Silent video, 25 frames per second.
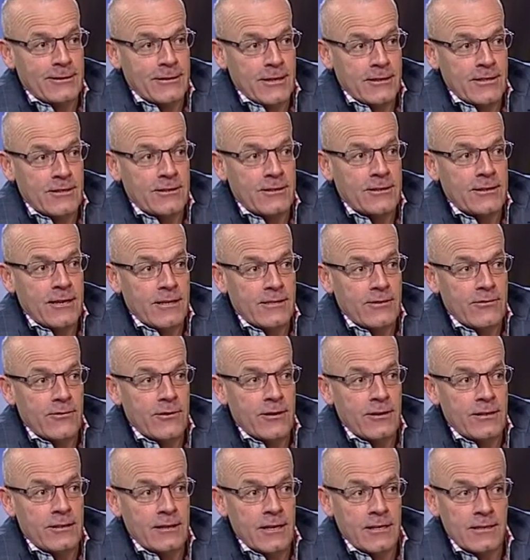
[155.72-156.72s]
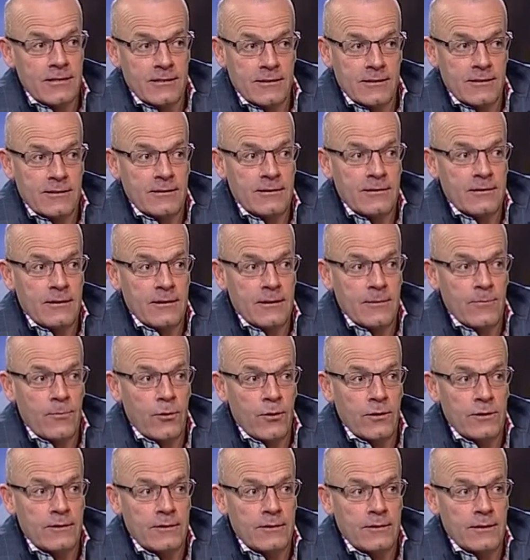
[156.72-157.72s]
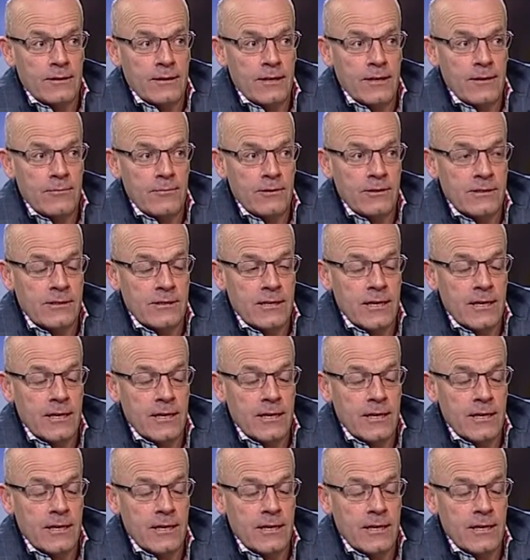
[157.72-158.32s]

That's right, and but he was.